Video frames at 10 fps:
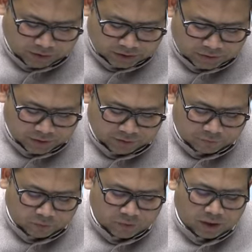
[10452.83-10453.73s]
1,
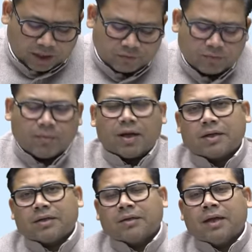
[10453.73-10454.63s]
3 and 4 I would
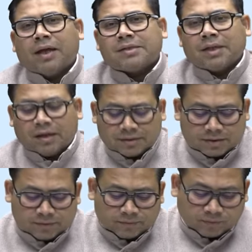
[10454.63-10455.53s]
mark as the
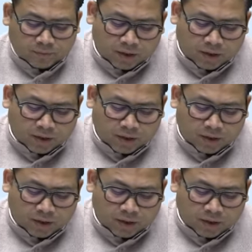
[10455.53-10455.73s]
answer.